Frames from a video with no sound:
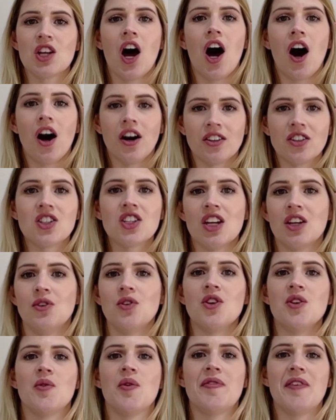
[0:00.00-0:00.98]
until
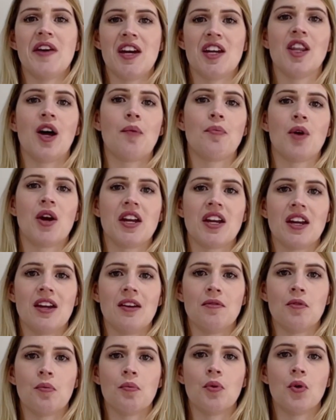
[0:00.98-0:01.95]
you have hit that
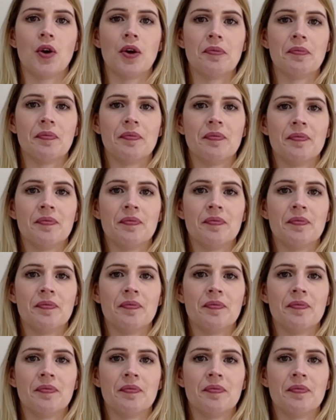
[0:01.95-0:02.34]
break-even point.